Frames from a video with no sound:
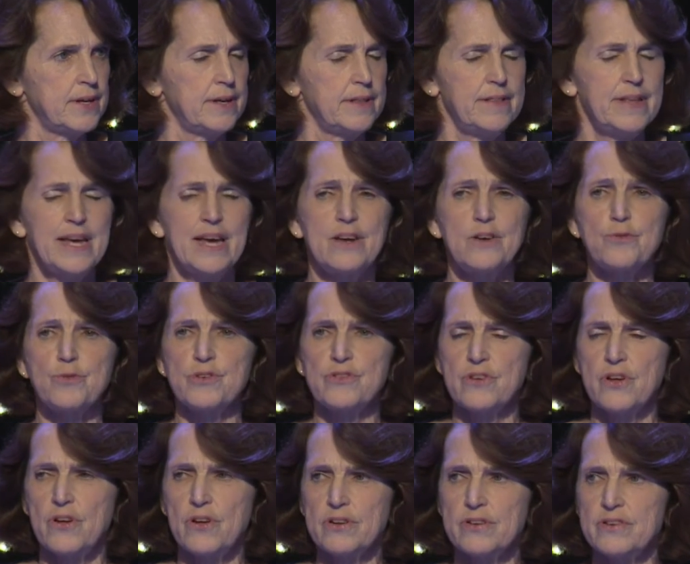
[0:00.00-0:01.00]
The end
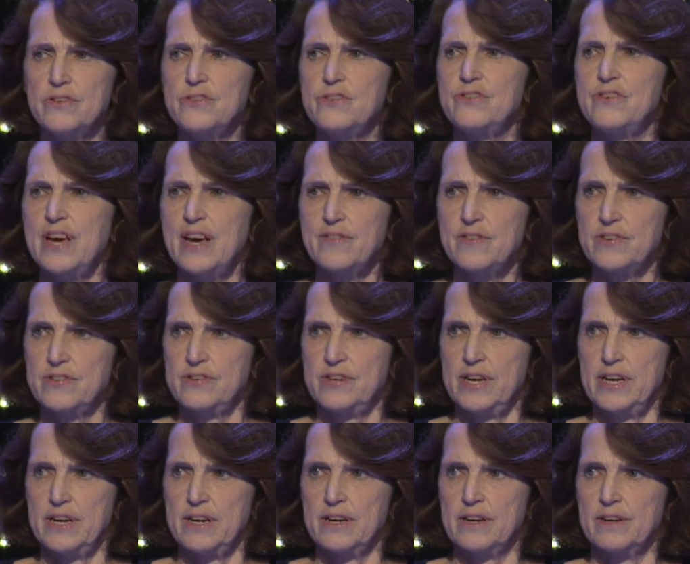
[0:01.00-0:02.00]
result is
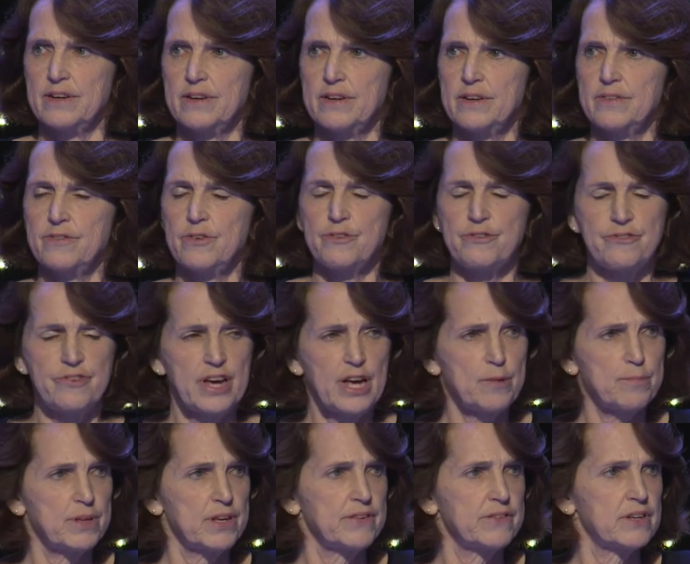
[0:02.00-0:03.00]
devastating for
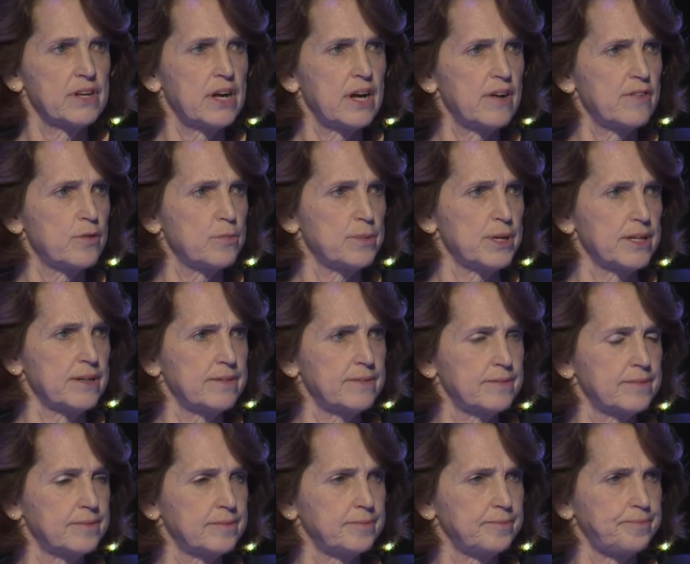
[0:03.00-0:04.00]
families and government.
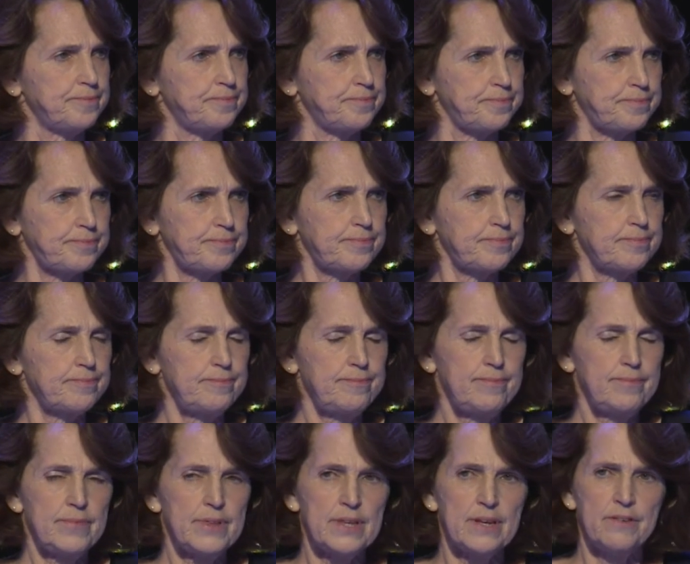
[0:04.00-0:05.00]

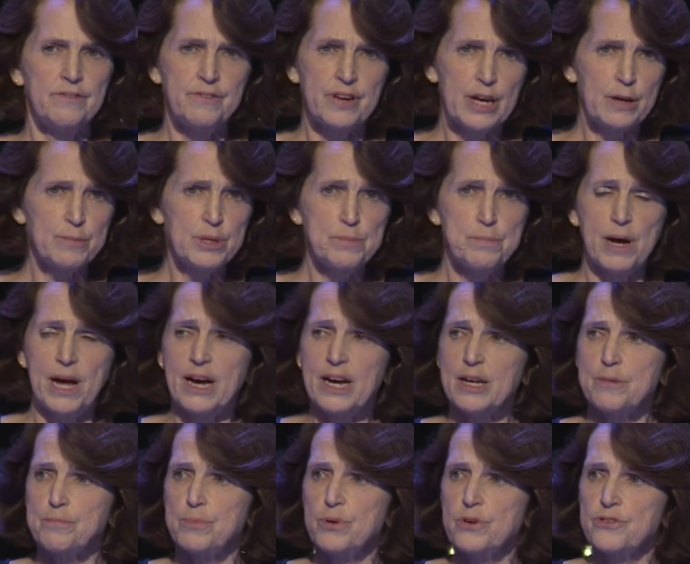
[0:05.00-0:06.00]
Family
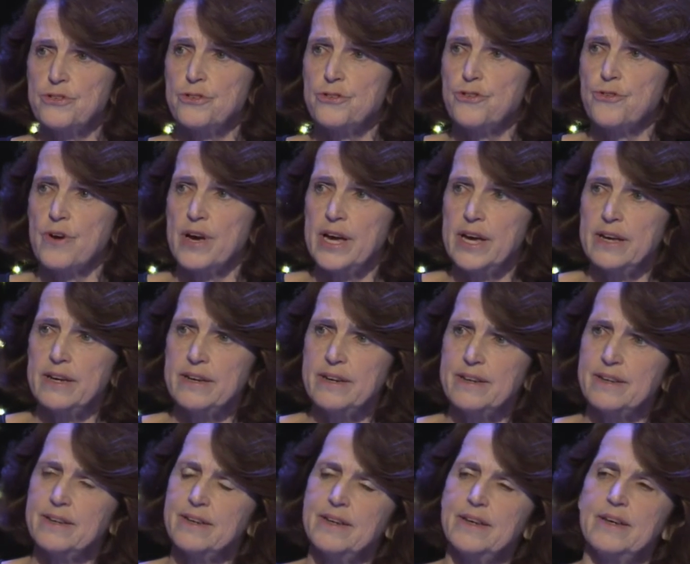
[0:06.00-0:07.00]
pocketbooks are drained,
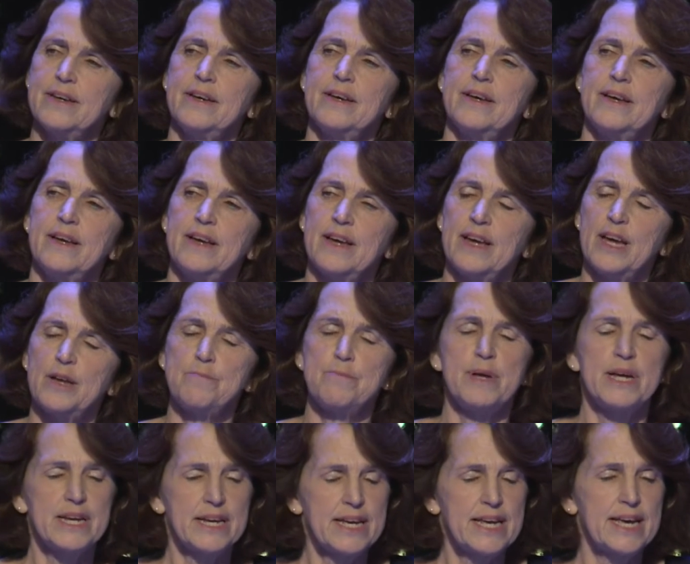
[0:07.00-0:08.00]
and
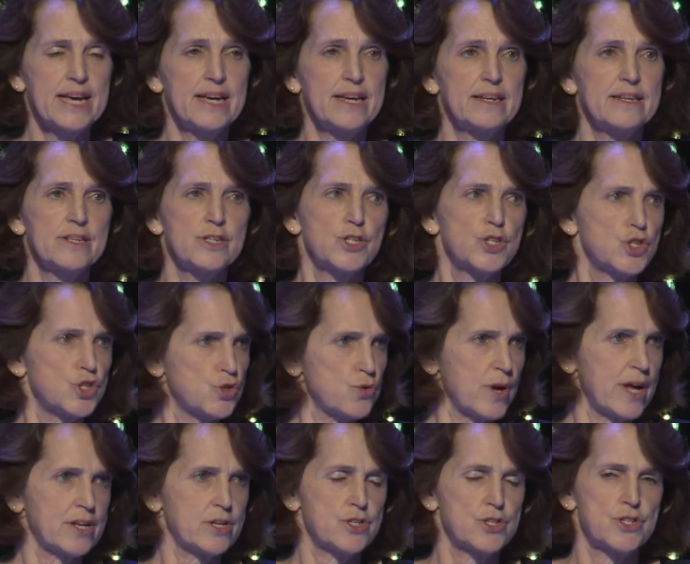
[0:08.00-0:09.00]
Medicaid is
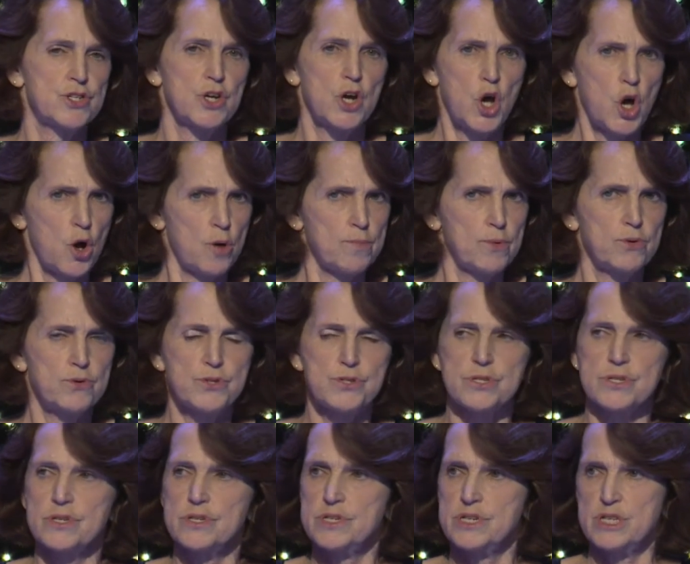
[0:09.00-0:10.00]
stretched almost
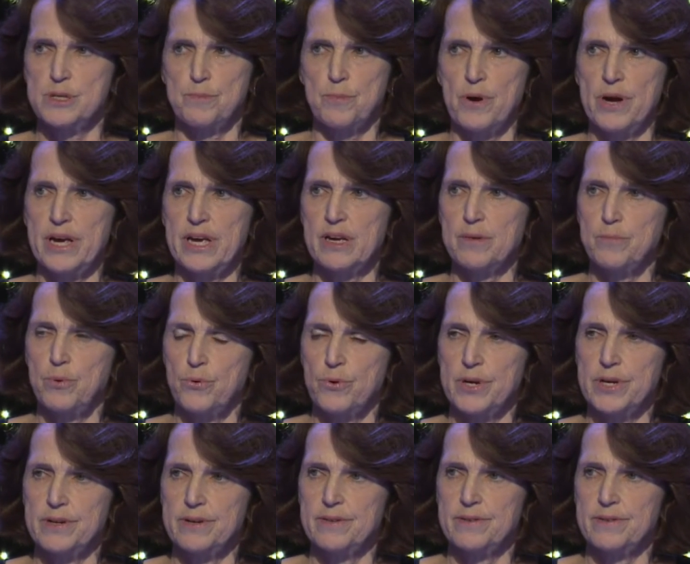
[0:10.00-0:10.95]
to the breaking point.